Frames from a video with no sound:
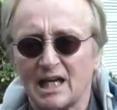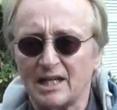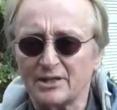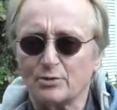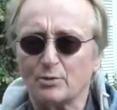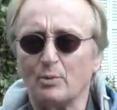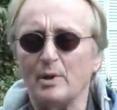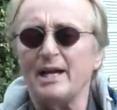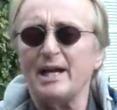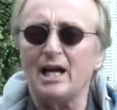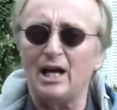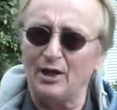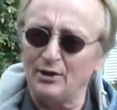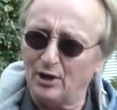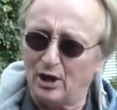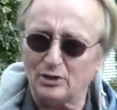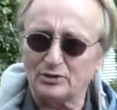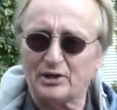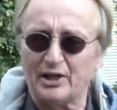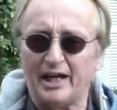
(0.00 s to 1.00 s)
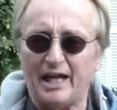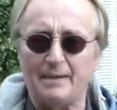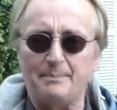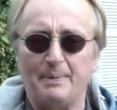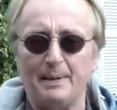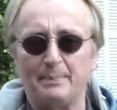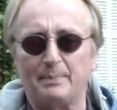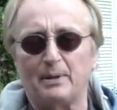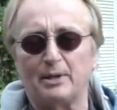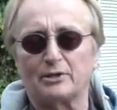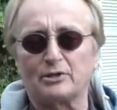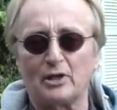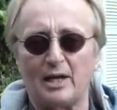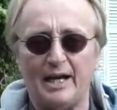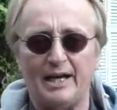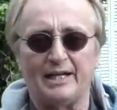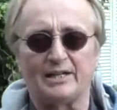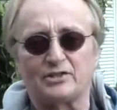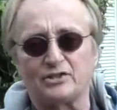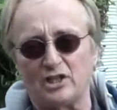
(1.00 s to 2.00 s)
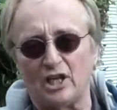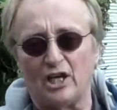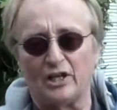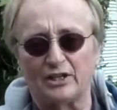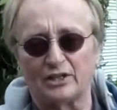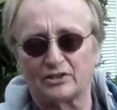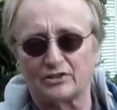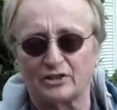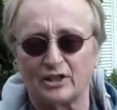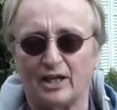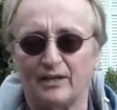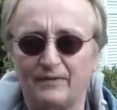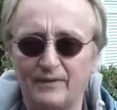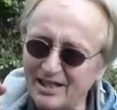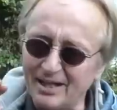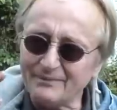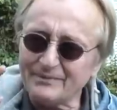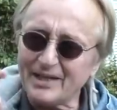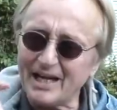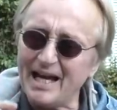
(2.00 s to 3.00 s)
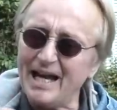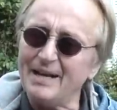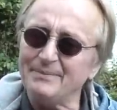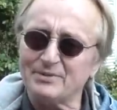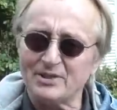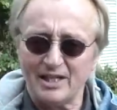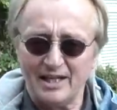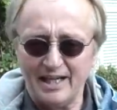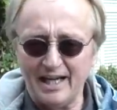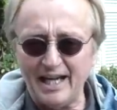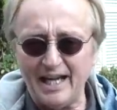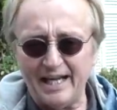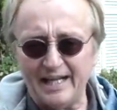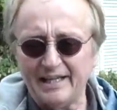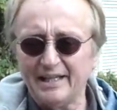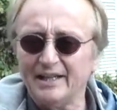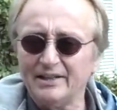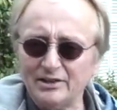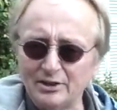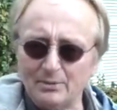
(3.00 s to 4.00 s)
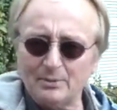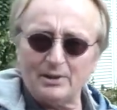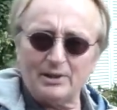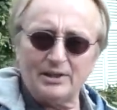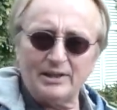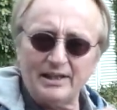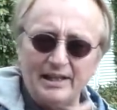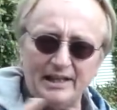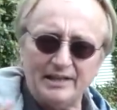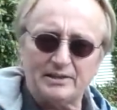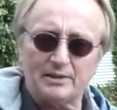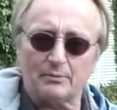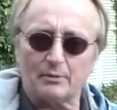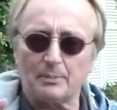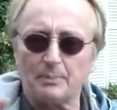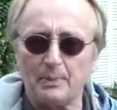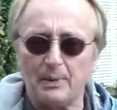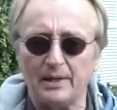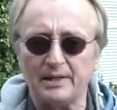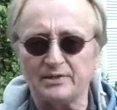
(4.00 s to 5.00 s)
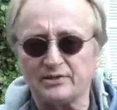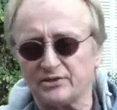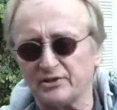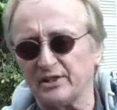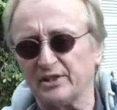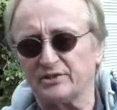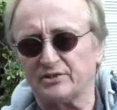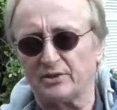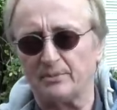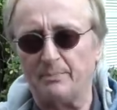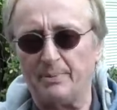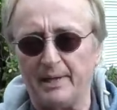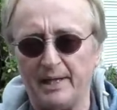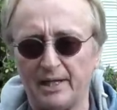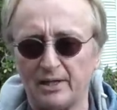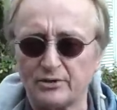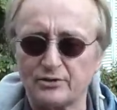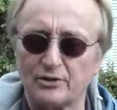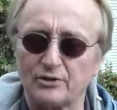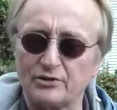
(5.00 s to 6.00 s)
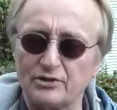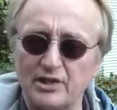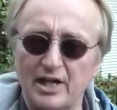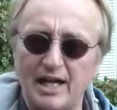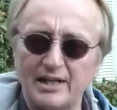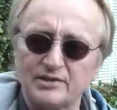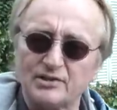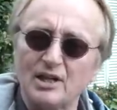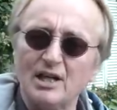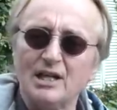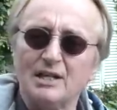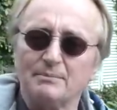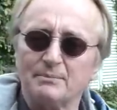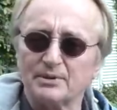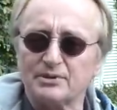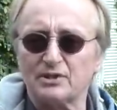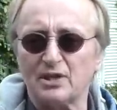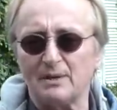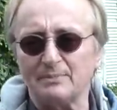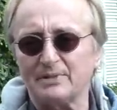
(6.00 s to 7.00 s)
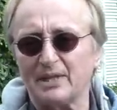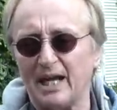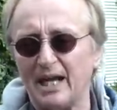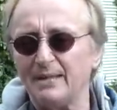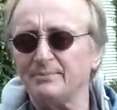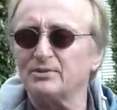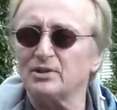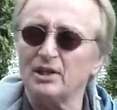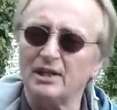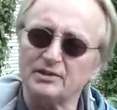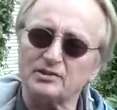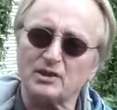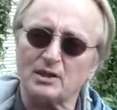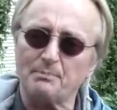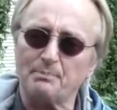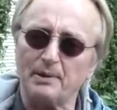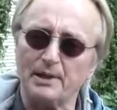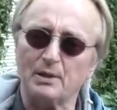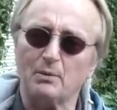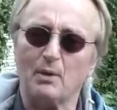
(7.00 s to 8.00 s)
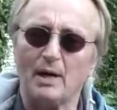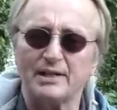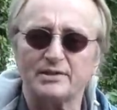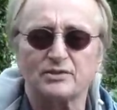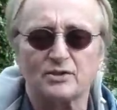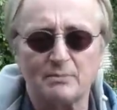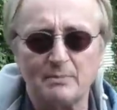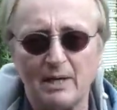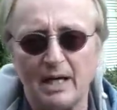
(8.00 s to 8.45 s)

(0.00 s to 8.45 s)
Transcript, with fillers: Because we all know today people are trying to sell you stuff. Sometimes, hey, you really need to replace things in pairs or sets, but sometimes it's a complete waste of